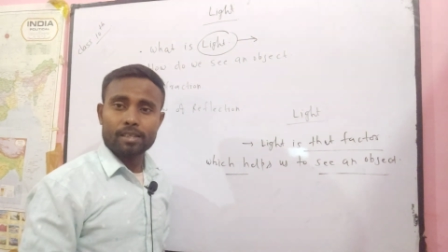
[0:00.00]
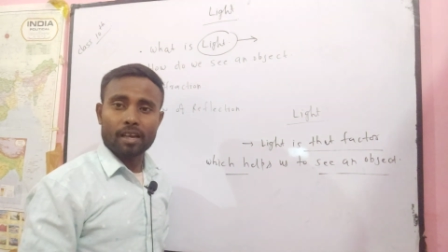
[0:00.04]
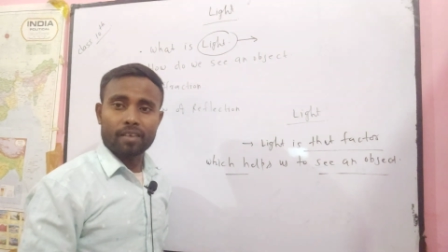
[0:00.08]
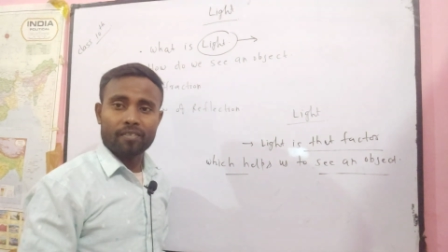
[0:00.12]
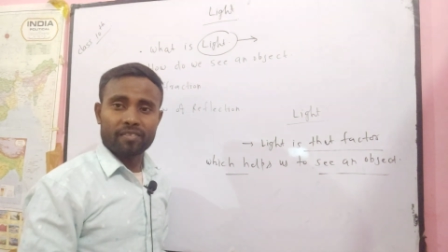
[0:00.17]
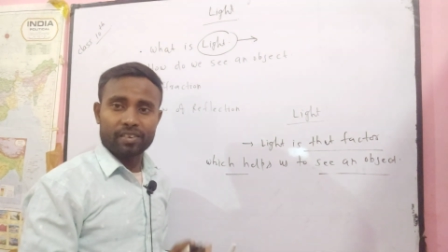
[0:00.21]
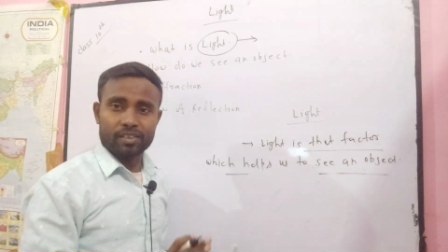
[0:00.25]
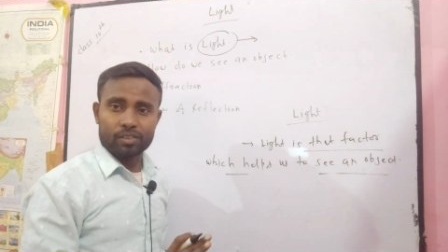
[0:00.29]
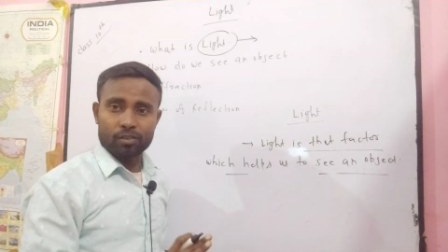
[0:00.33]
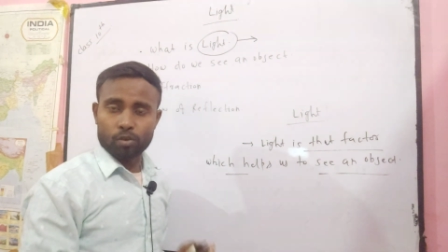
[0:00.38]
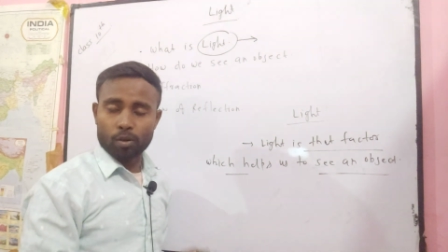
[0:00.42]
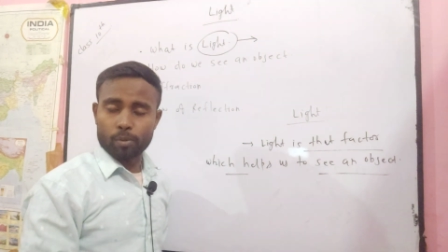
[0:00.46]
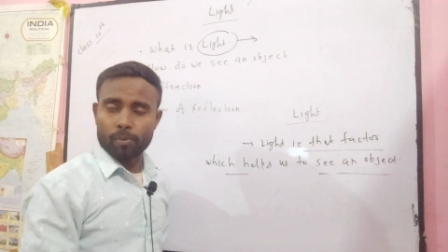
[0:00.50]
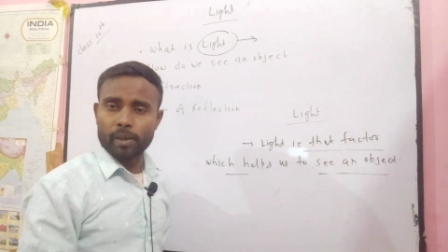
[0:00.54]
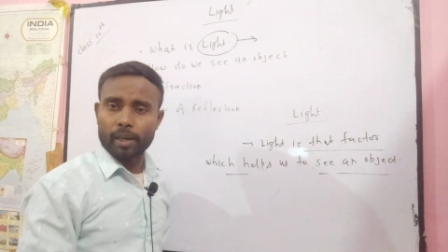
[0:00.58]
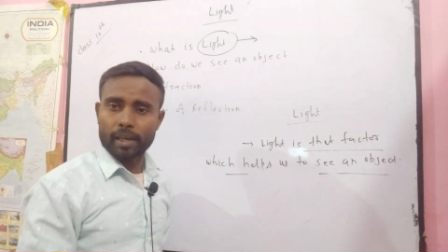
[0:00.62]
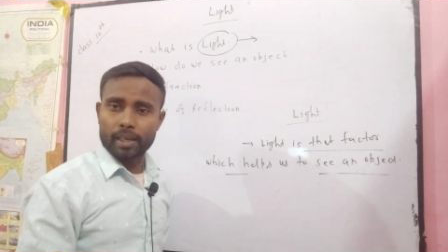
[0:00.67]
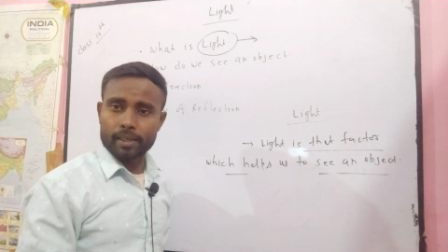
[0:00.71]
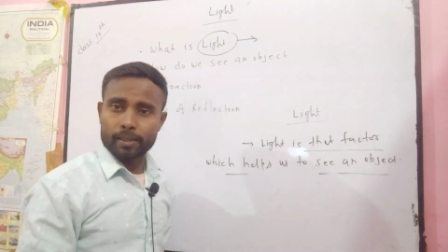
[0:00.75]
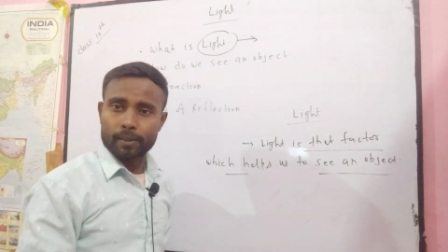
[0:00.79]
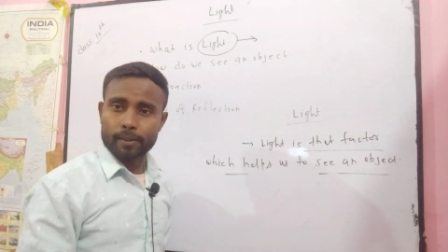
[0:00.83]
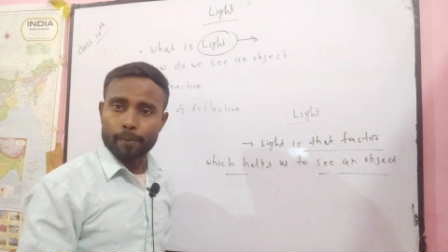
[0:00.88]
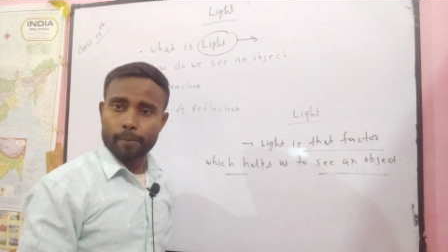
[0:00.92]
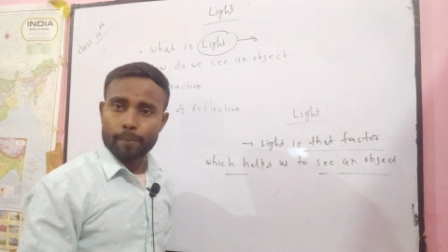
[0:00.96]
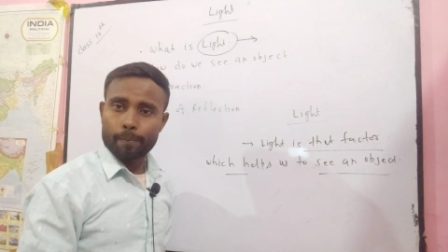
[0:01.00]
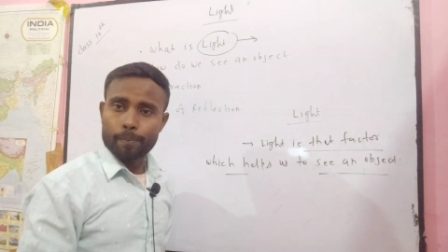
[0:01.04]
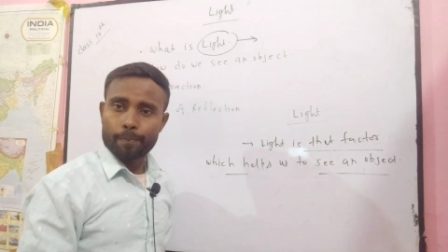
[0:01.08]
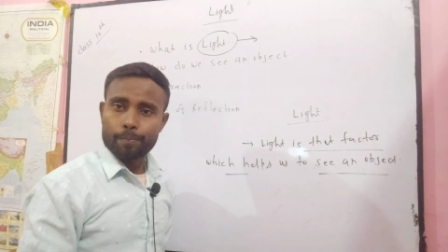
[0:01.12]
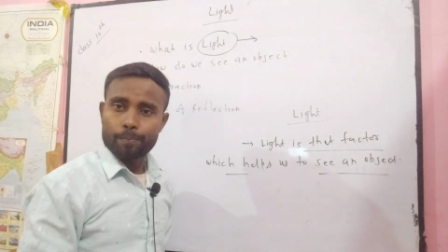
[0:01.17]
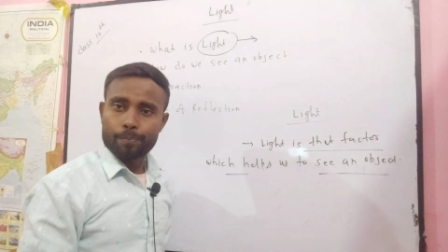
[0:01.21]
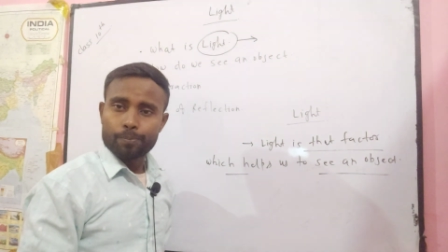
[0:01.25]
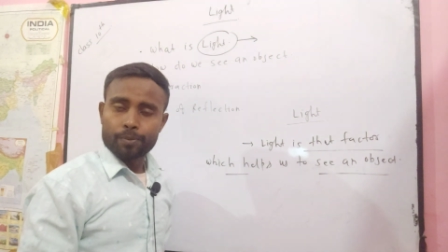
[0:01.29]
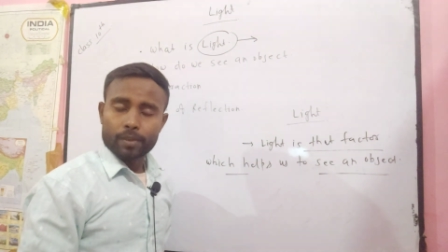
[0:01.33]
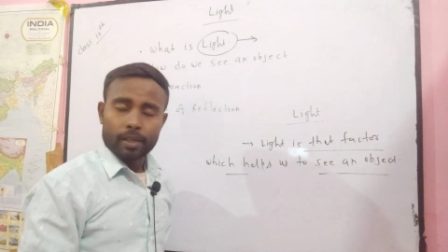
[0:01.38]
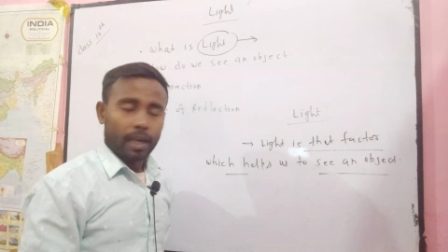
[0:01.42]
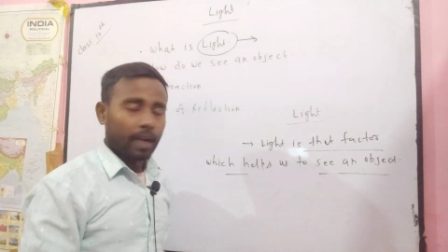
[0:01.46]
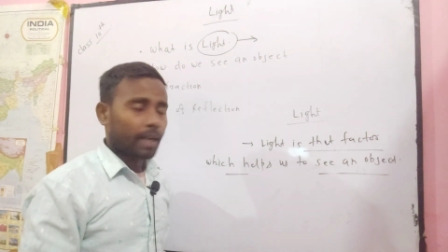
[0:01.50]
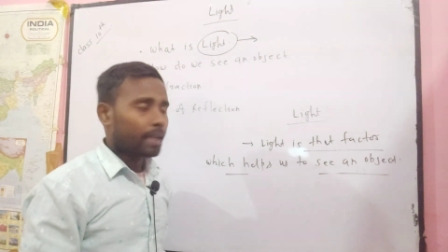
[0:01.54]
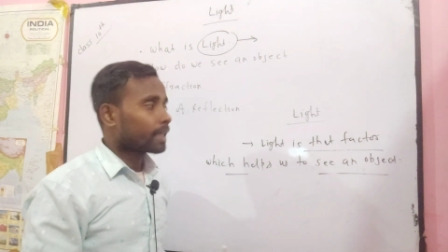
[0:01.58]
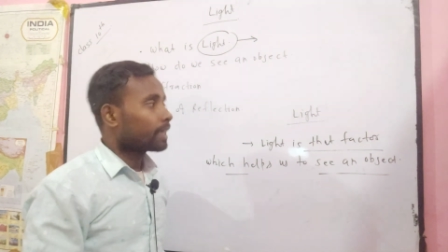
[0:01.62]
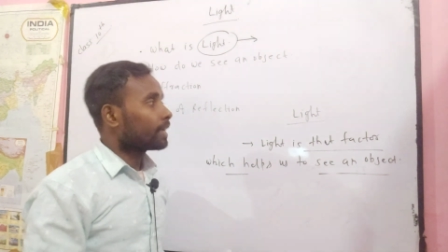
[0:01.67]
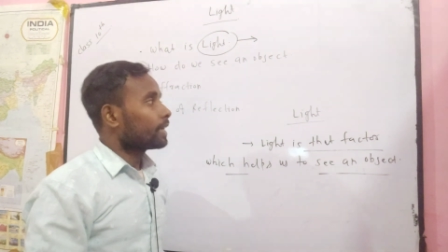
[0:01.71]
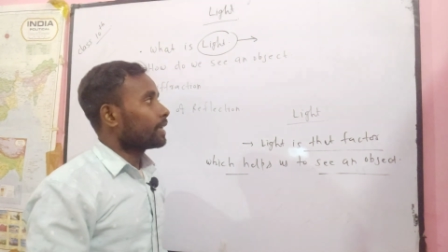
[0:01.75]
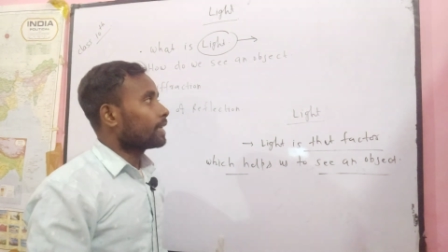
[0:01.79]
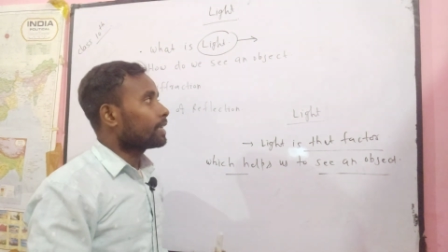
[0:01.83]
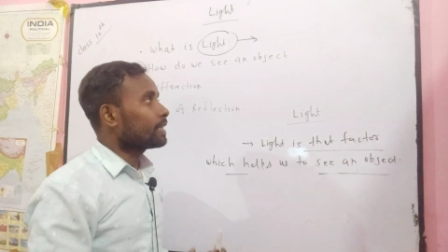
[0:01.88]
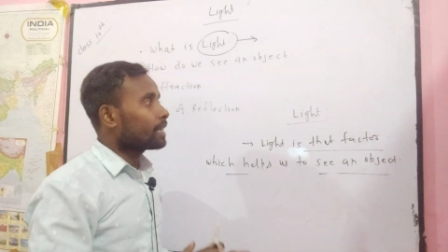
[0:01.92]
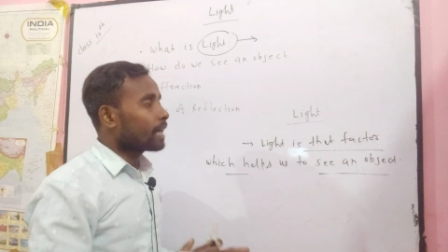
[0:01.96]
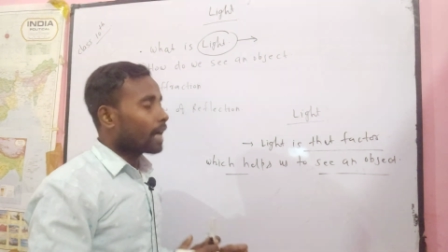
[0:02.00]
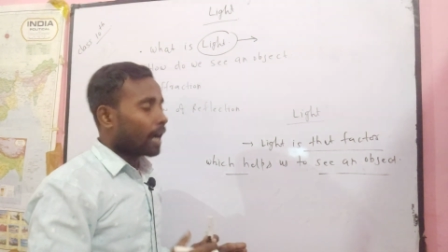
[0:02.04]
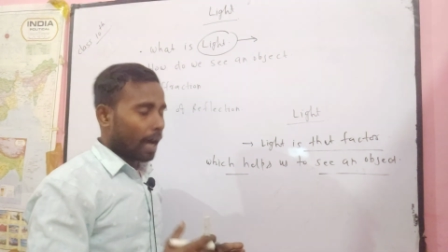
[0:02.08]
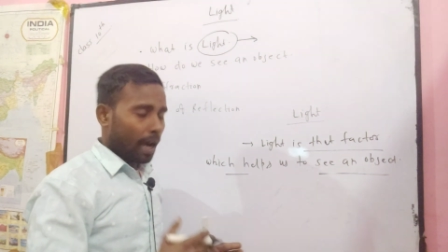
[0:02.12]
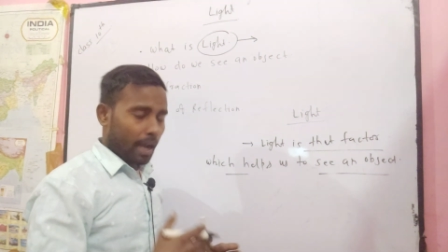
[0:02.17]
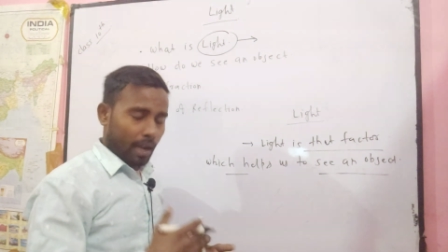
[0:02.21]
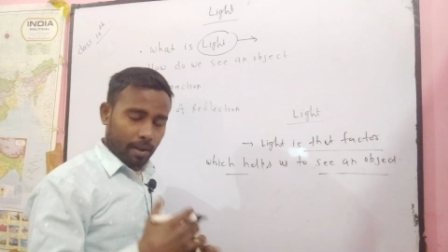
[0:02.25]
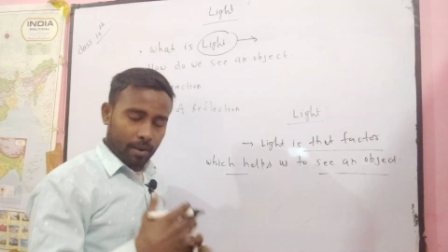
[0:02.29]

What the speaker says: definition of light. And in a